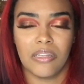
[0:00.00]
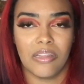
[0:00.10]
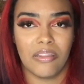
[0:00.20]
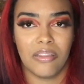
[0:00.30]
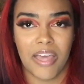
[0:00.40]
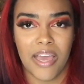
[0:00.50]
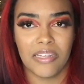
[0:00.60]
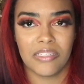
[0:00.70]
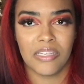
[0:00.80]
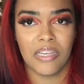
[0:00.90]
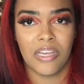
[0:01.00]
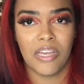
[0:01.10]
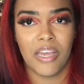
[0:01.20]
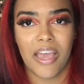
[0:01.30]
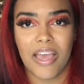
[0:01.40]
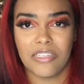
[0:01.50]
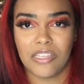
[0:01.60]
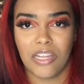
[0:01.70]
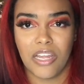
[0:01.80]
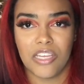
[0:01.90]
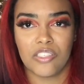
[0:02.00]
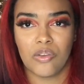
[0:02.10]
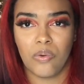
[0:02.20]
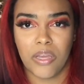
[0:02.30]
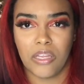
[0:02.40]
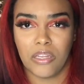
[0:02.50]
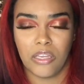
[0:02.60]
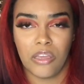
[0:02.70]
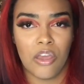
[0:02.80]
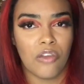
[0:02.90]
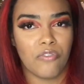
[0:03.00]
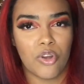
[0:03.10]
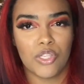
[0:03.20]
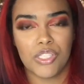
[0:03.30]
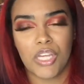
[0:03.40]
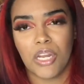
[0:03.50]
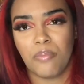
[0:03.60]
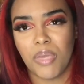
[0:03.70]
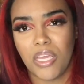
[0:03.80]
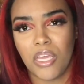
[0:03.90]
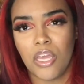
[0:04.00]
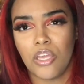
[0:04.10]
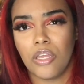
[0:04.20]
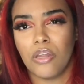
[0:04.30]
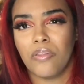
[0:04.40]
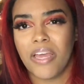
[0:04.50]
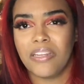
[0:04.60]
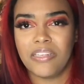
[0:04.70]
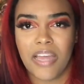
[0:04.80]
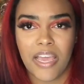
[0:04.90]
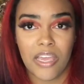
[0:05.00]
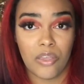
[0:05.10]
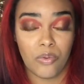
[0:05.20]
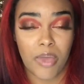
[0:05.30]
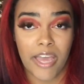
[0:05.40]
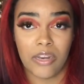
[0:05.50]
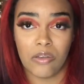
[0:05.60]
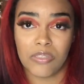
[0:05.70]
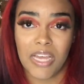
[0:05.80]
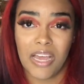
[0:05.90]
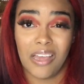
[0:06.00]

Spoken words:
That escalates quickly. First it's gonna be, that day you had no time.